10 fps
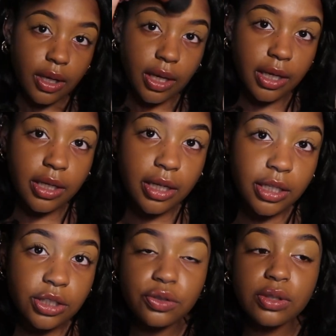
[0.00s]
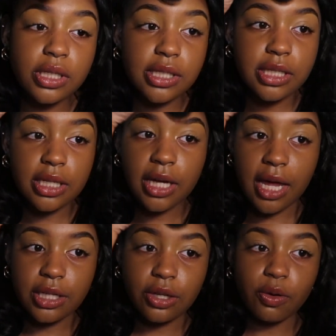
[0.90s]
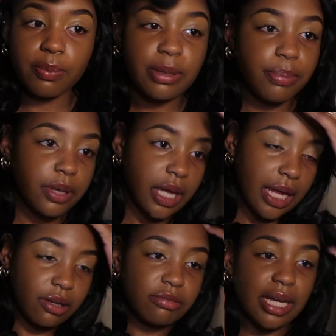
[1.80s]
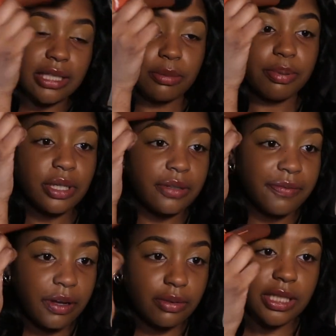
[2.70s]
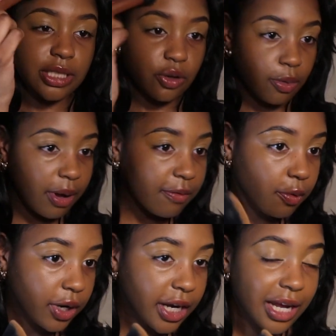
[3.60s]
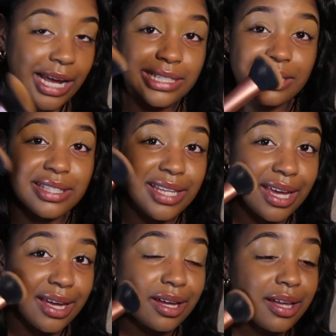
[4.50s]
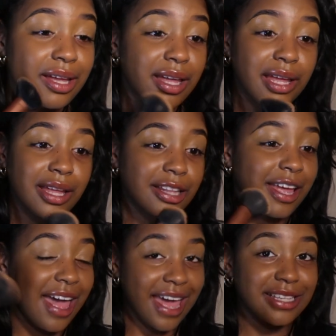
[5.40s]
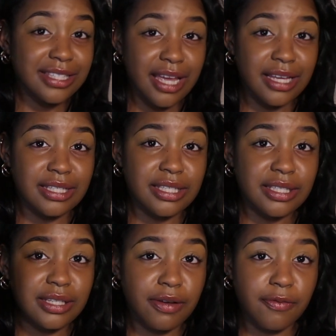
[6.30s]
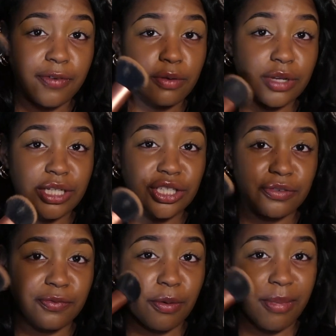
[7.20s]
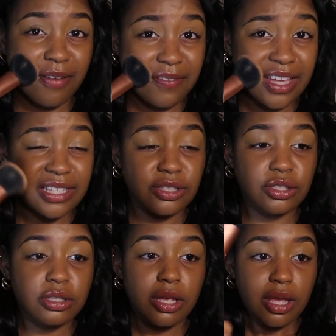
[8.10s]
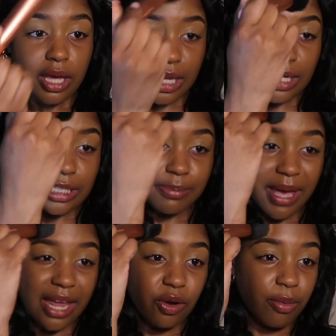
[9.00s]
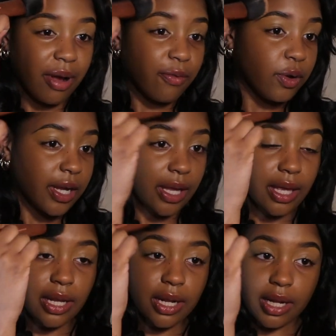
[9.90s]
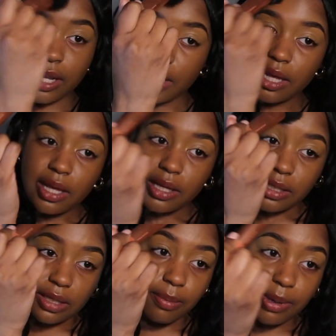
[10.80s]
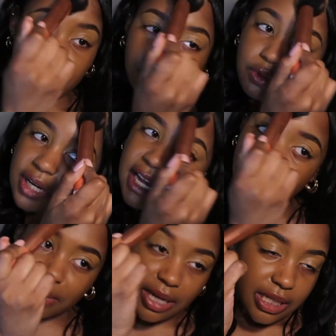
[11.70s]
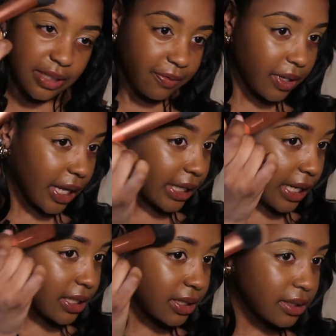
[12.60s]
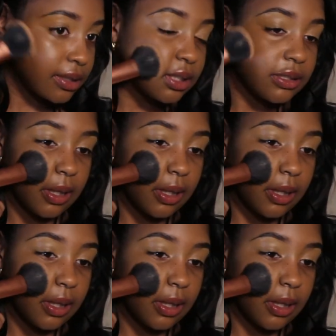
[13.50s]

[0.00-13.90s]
And as you can see, I don't like to put foundation on my forehead. I just take the excess foundation from my face and I just pat it on my forehead. Some people do that, but I just feel like that just,